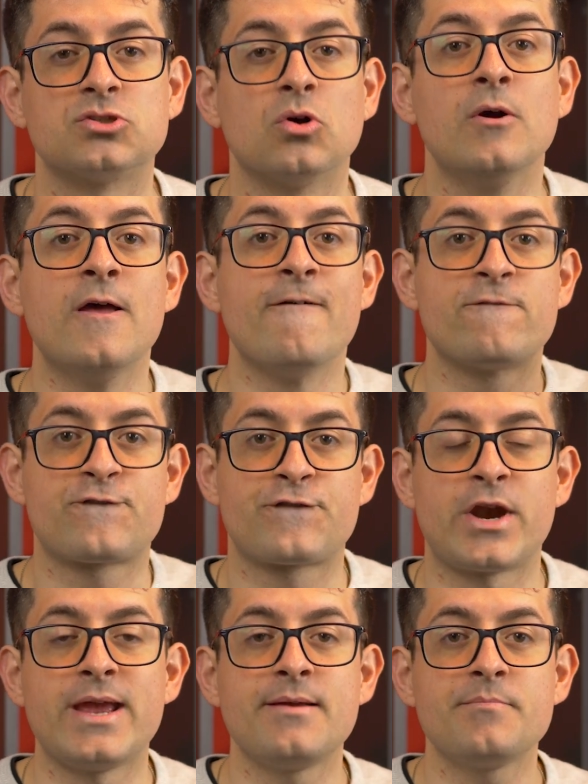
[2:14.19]
So
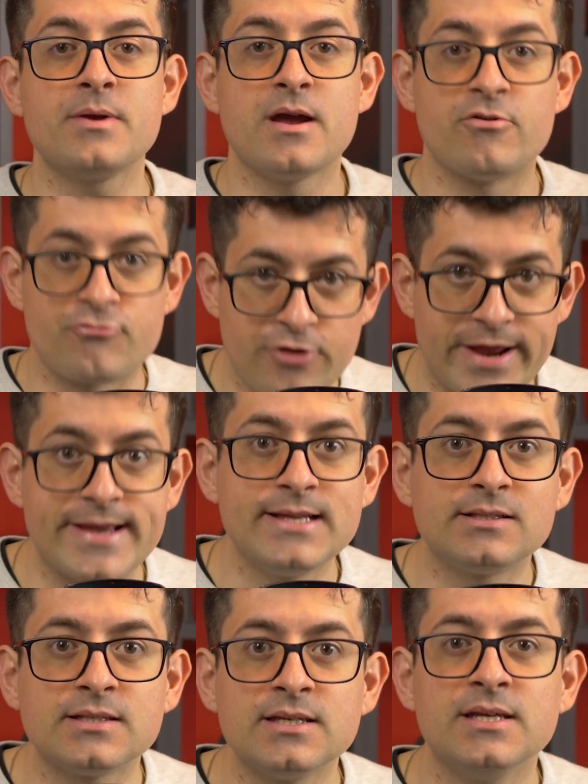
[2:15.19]
frame
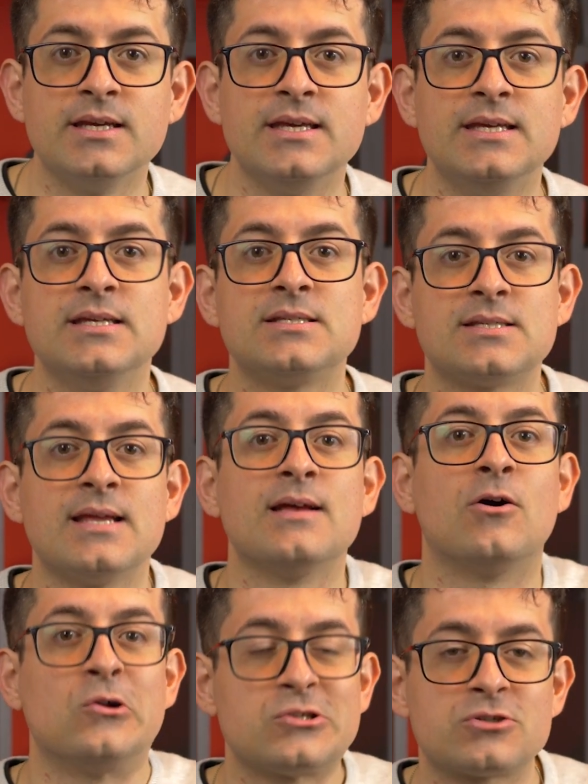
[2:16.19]
rate is
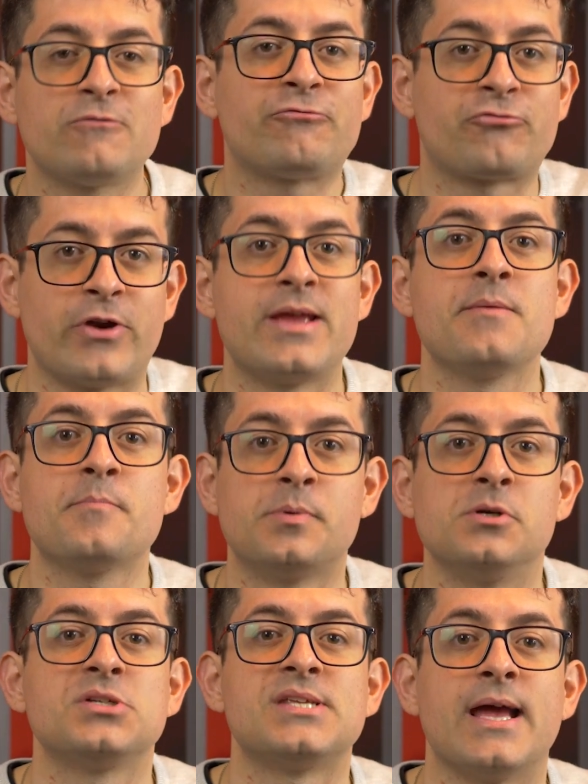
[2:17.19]
also frame
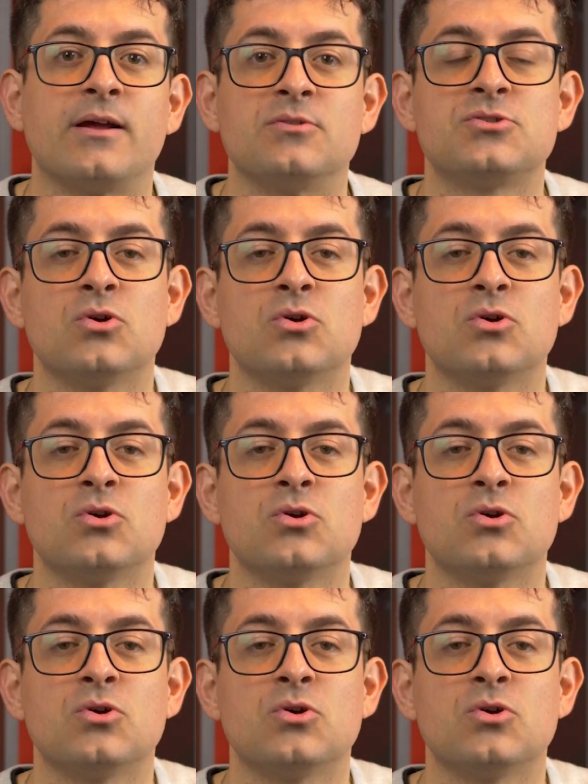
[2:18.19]
per second.